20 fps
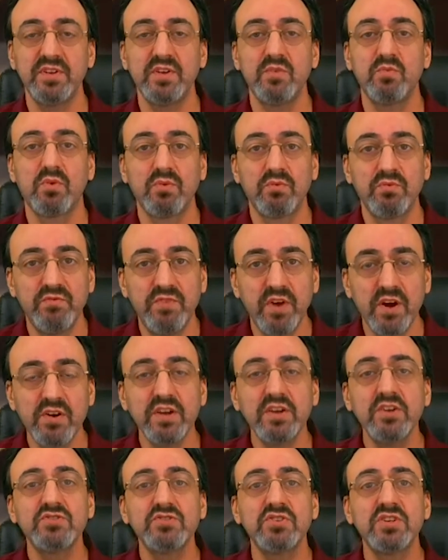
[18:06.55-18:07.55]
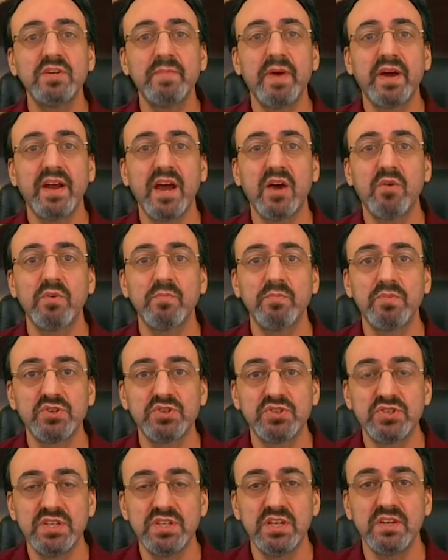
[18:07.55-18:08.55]
We're very concerned about how we're
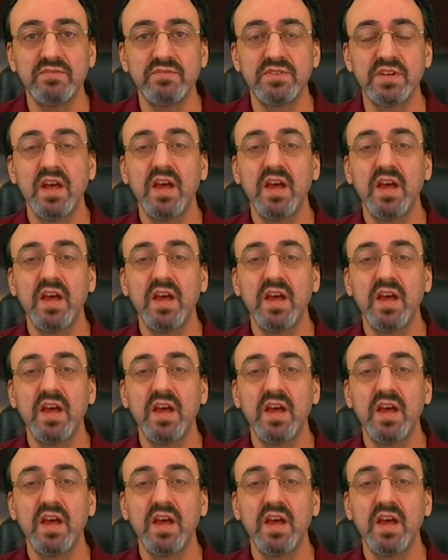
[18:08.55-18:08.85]
perceived.